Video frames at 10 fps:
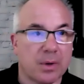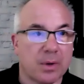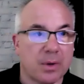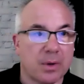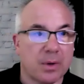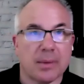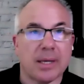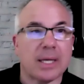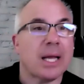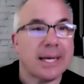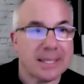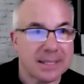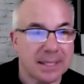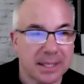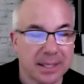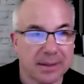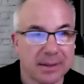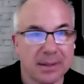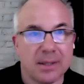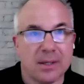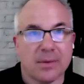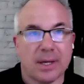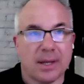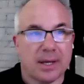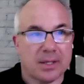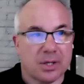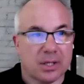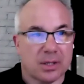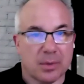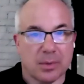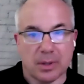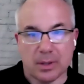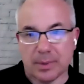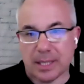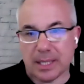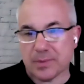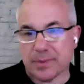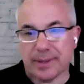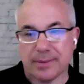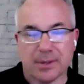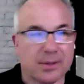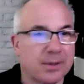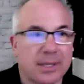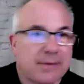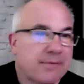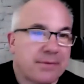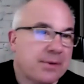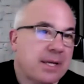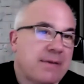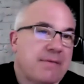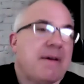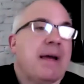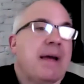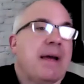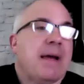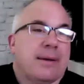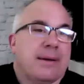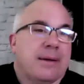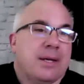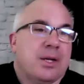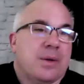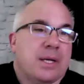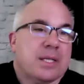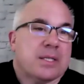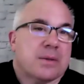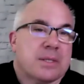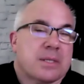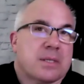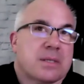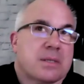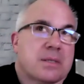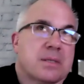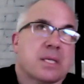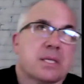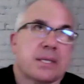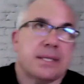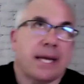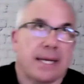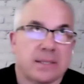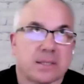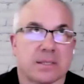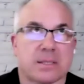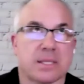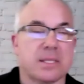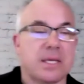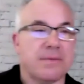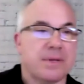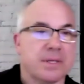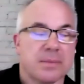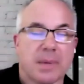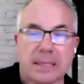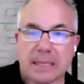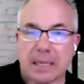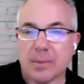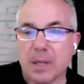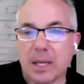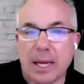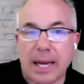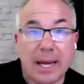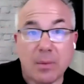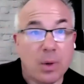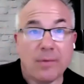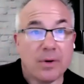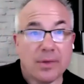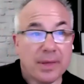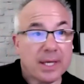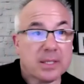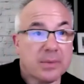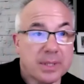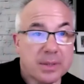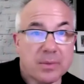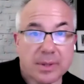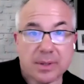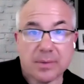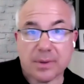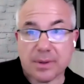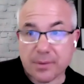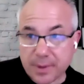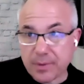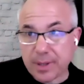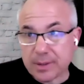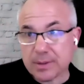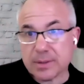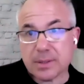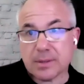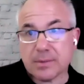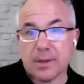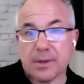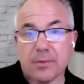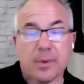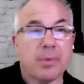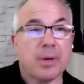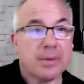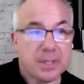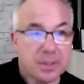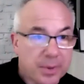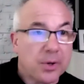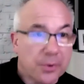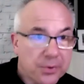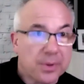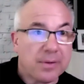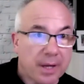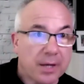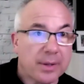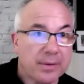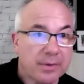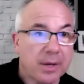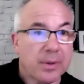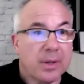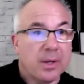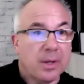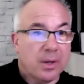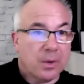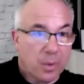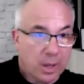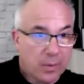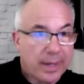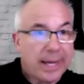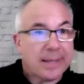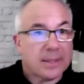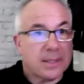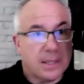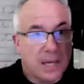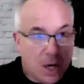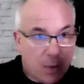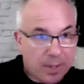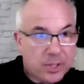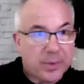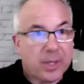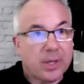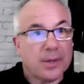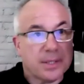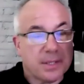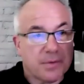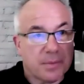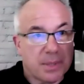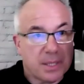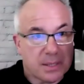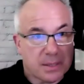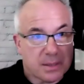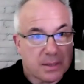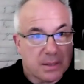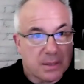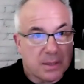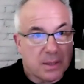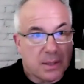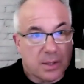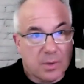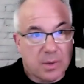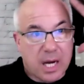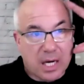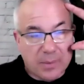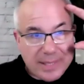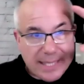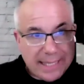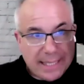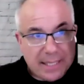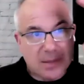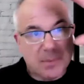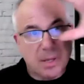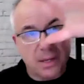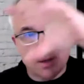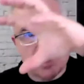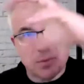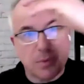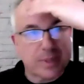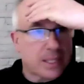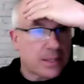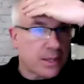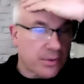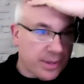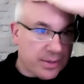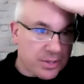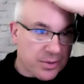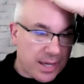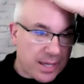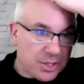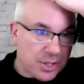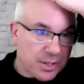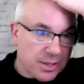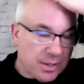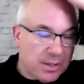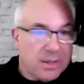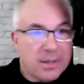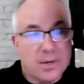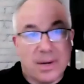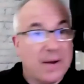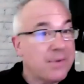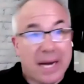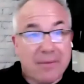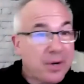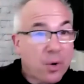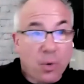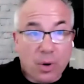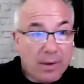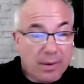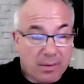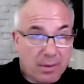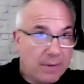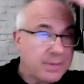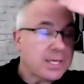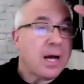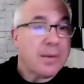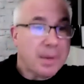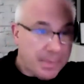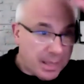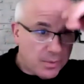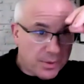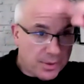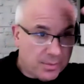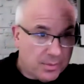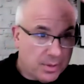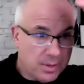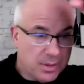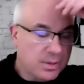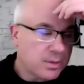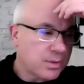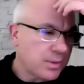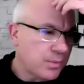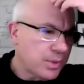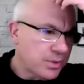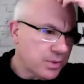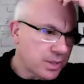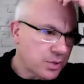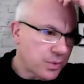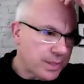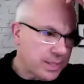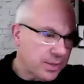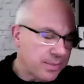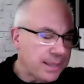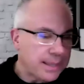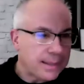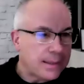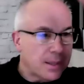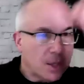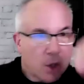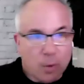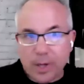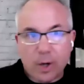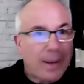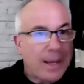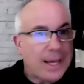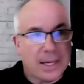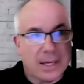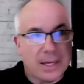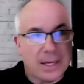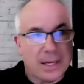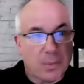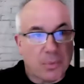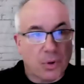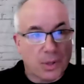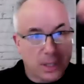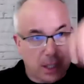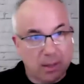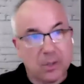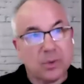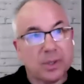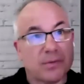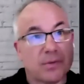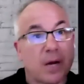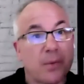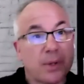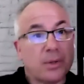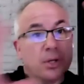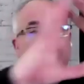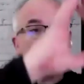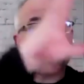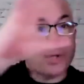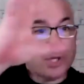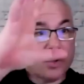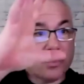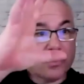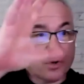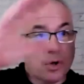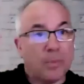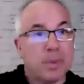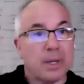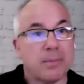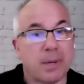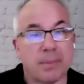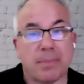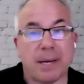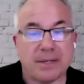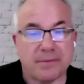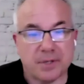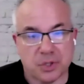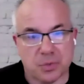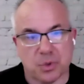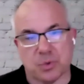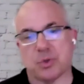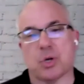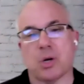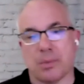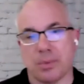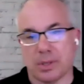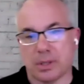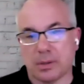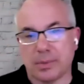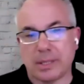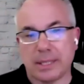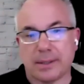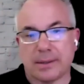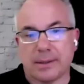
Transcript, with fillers: my my clients in India, right? I think I talked to them a little bit last week. They're they're like they're like family, you know. And I so six nights, six evenings of my time. And one of our things that we did with the with the three directors that run the three brothers is we go through and evaluate the flywheel. Where are we at? How are we doing on the different pieces? You know, how do we take that into mind when we set the three-year strategy? You know, every every quarter or, or every time I meet with them, uh, you know, we do a twice a year meeting we go back and we get a report color coding the flywheel, not only overall, but, but by division, which we'll talk about a little bit later.